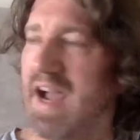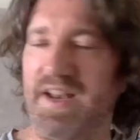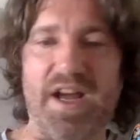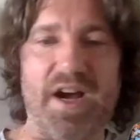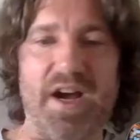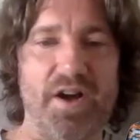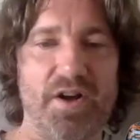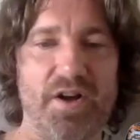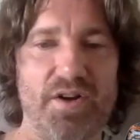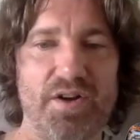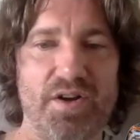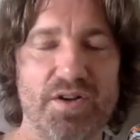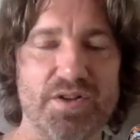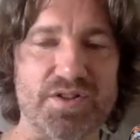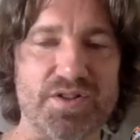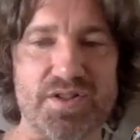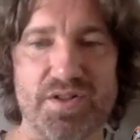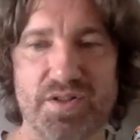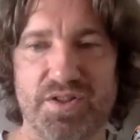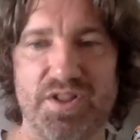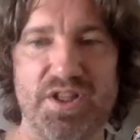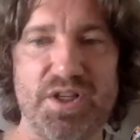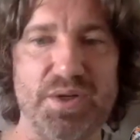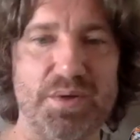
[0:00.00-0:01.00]

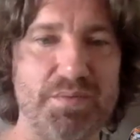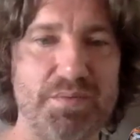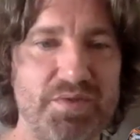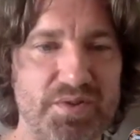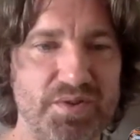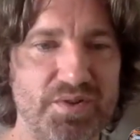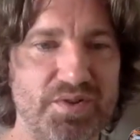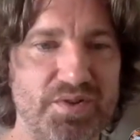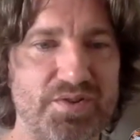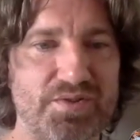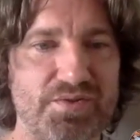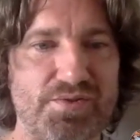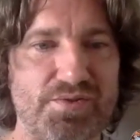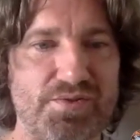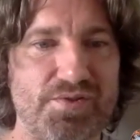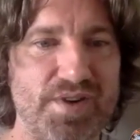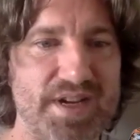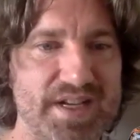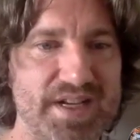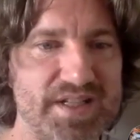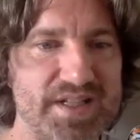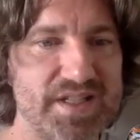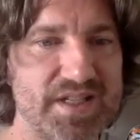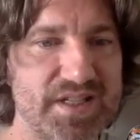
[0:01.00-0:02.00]
also knew him through
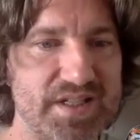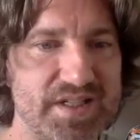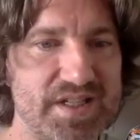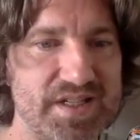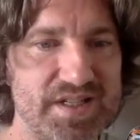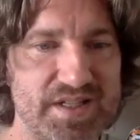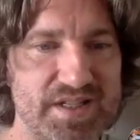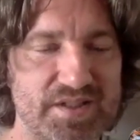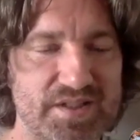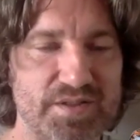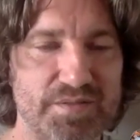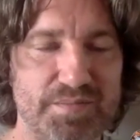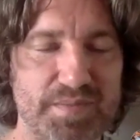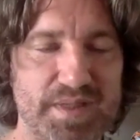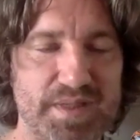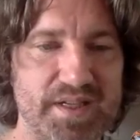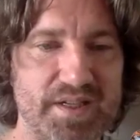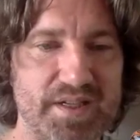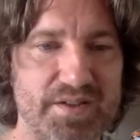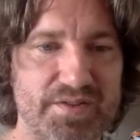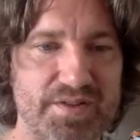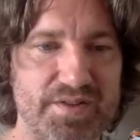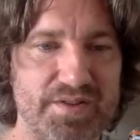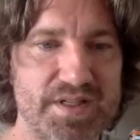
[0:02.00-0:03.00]
Chris, because he's a good mate of
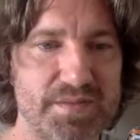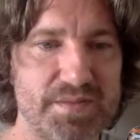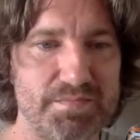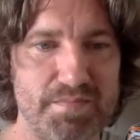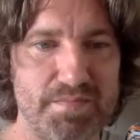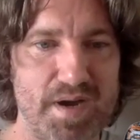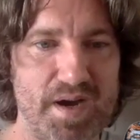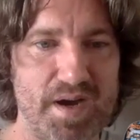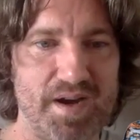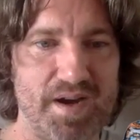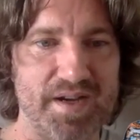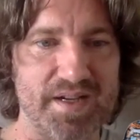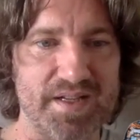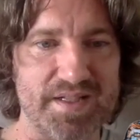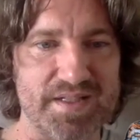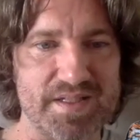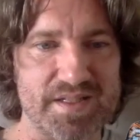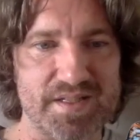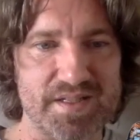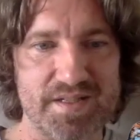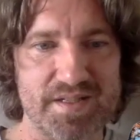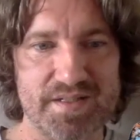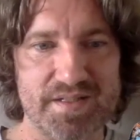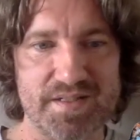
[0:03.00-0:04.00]
Chris
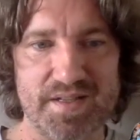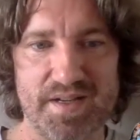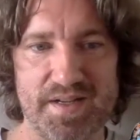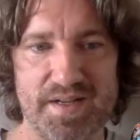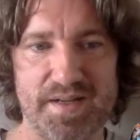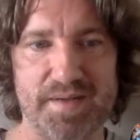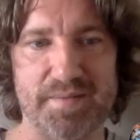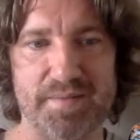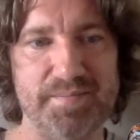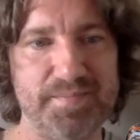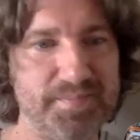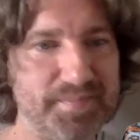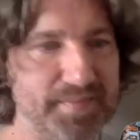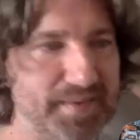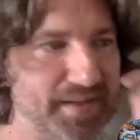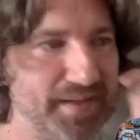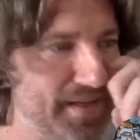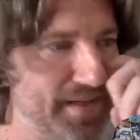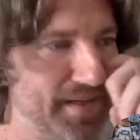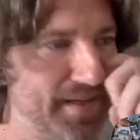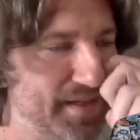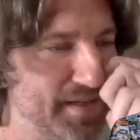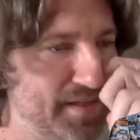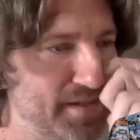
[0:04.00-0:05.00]
Martin's. I
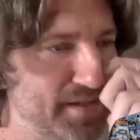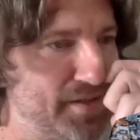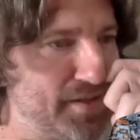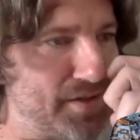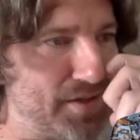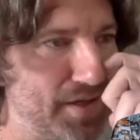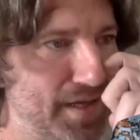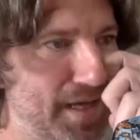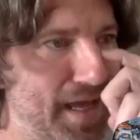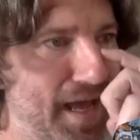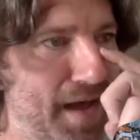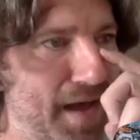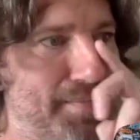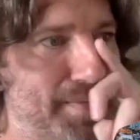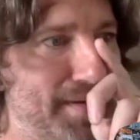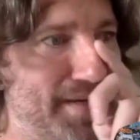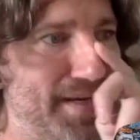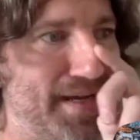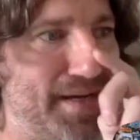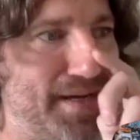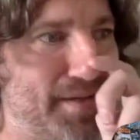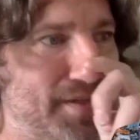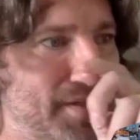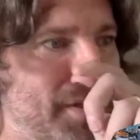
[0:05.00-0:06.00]
sort
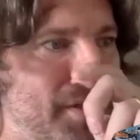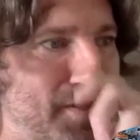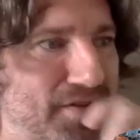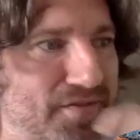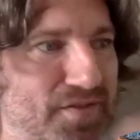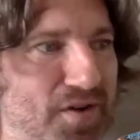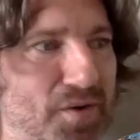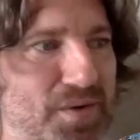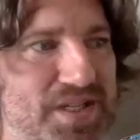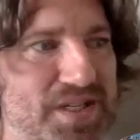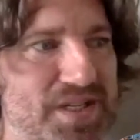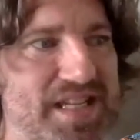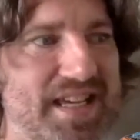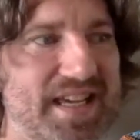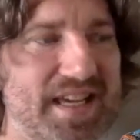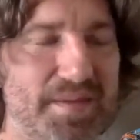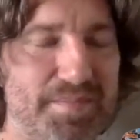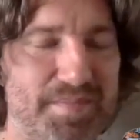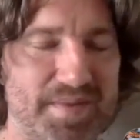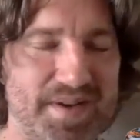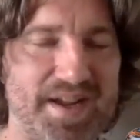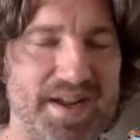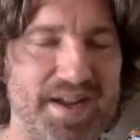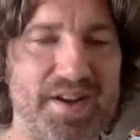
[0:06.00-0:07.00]
of always
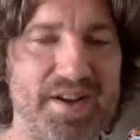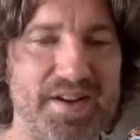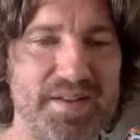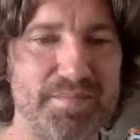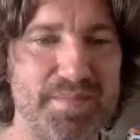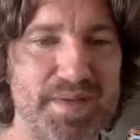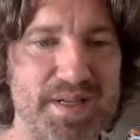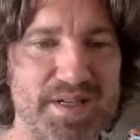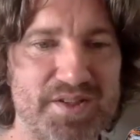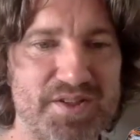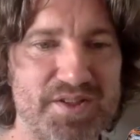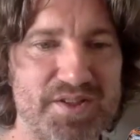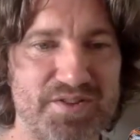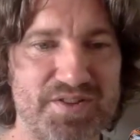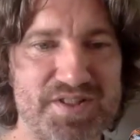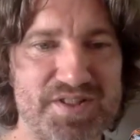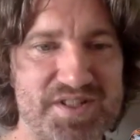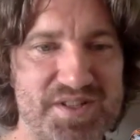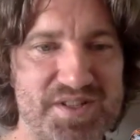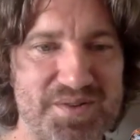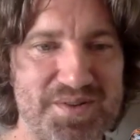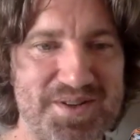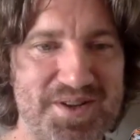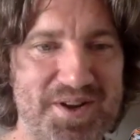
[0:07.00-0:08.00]
keep an eye on him, make sure he's
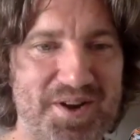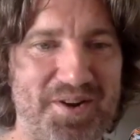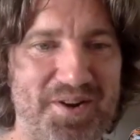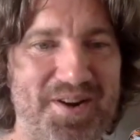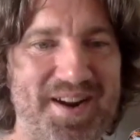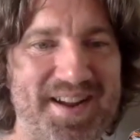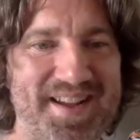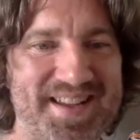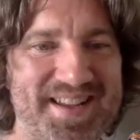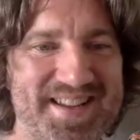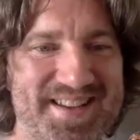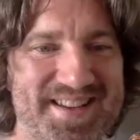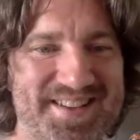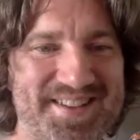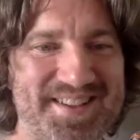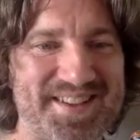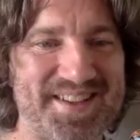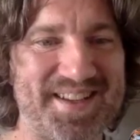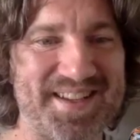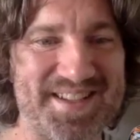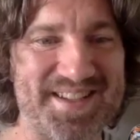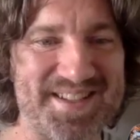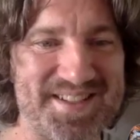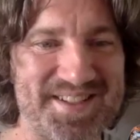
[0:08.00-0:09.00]
doing all right, you know,
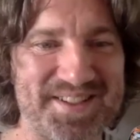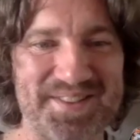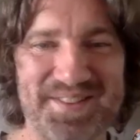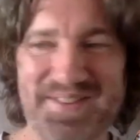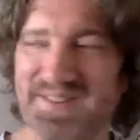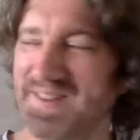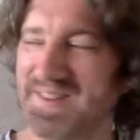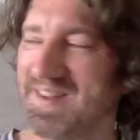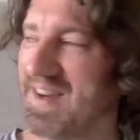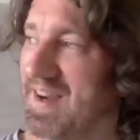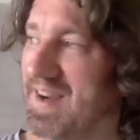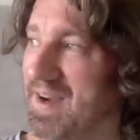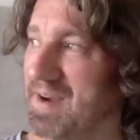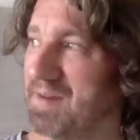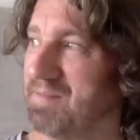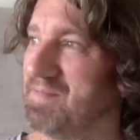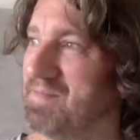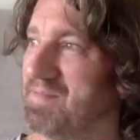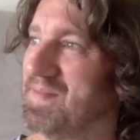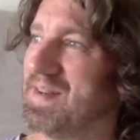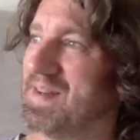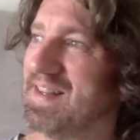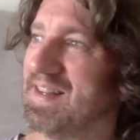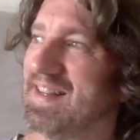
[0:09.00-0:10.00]
like you do. And
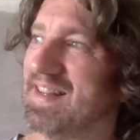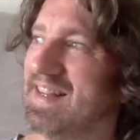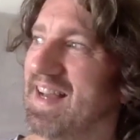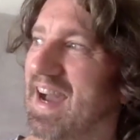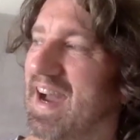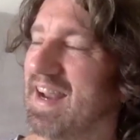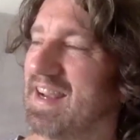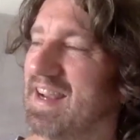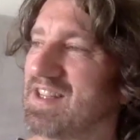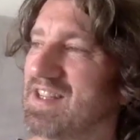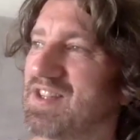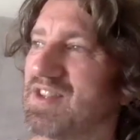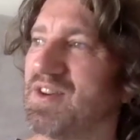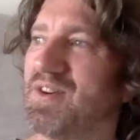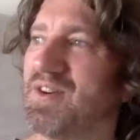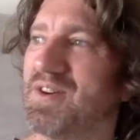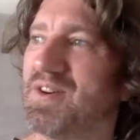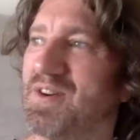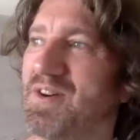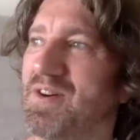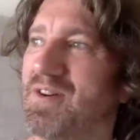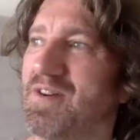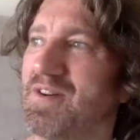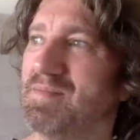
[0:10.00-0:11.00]
I
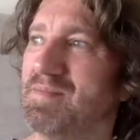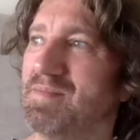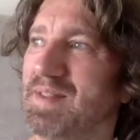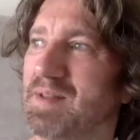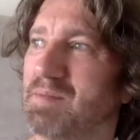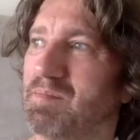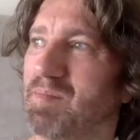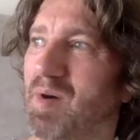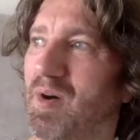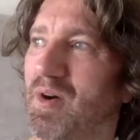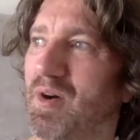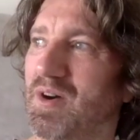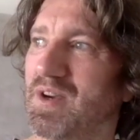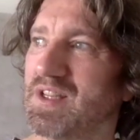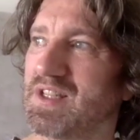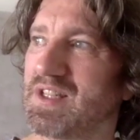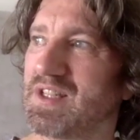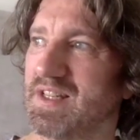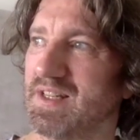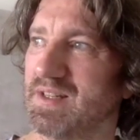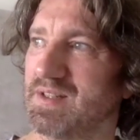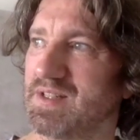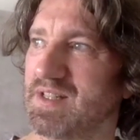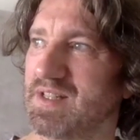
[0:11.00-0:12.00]
saw him in The Boys,
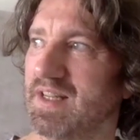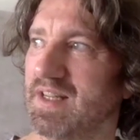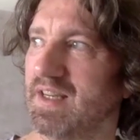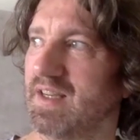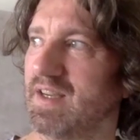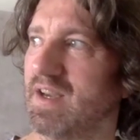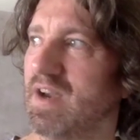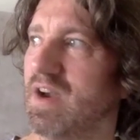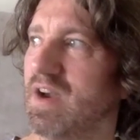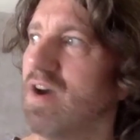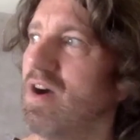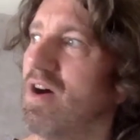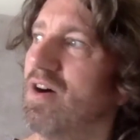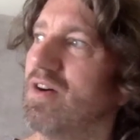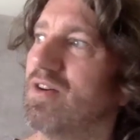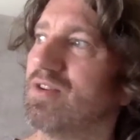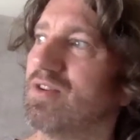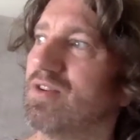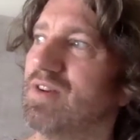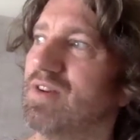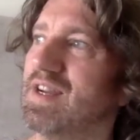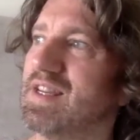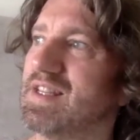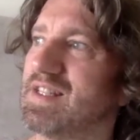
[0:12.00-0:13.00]
and I was like, oh
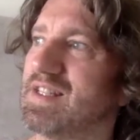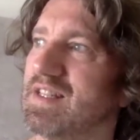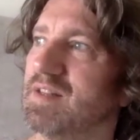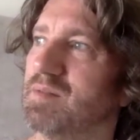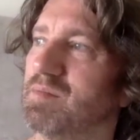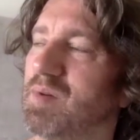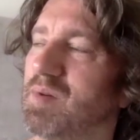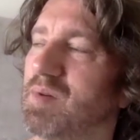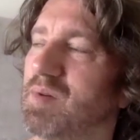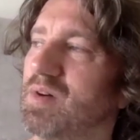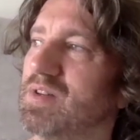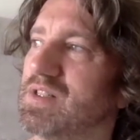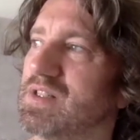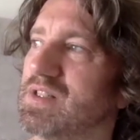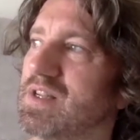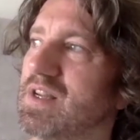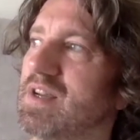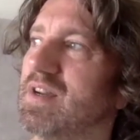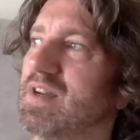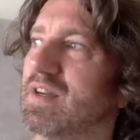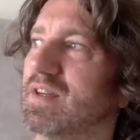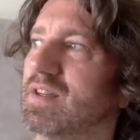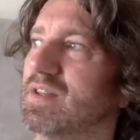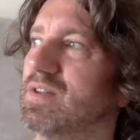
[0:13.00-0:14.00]
great, he's in The Boys,
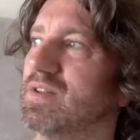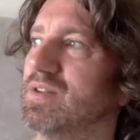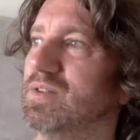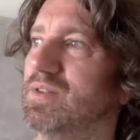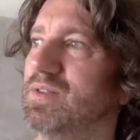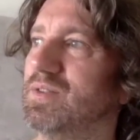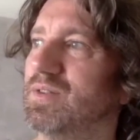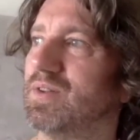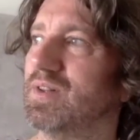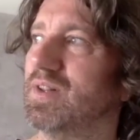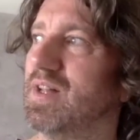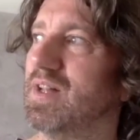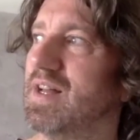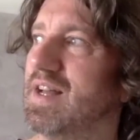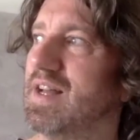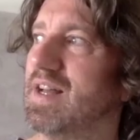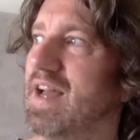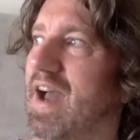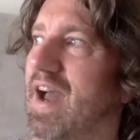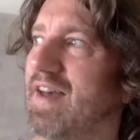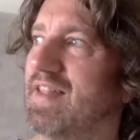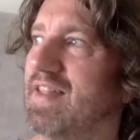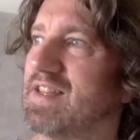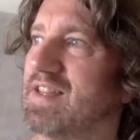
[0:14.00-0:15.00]
yeah, cool.
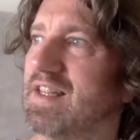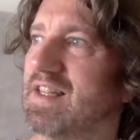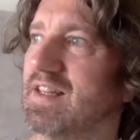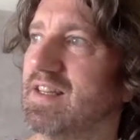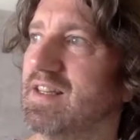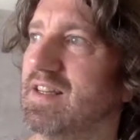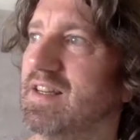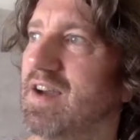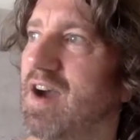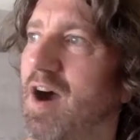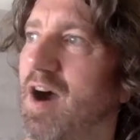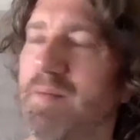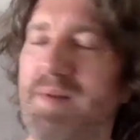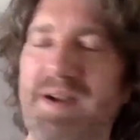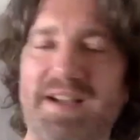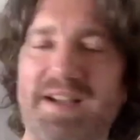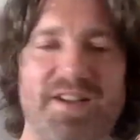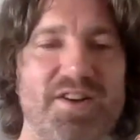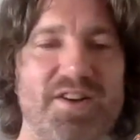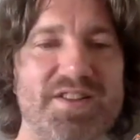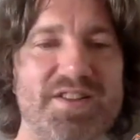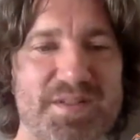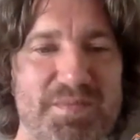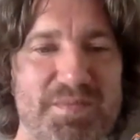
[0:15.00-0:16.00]
And it's like, oh my
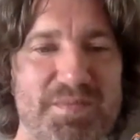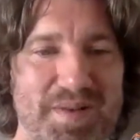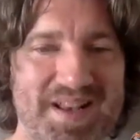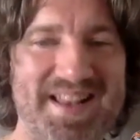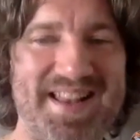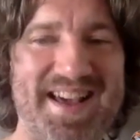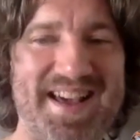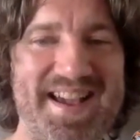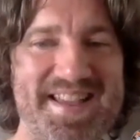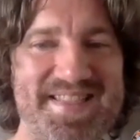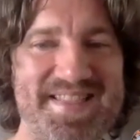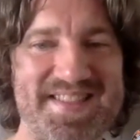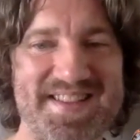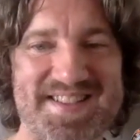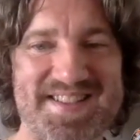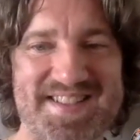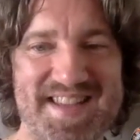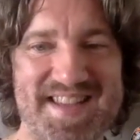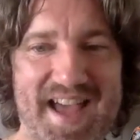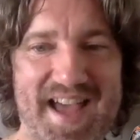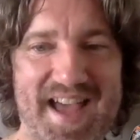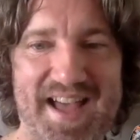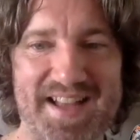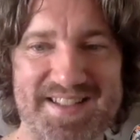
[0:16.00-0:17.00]
god, he's playing the
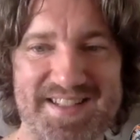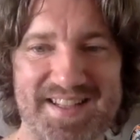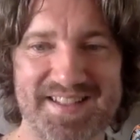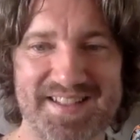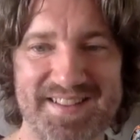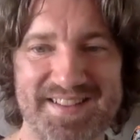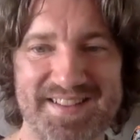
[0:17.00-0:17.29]
dad.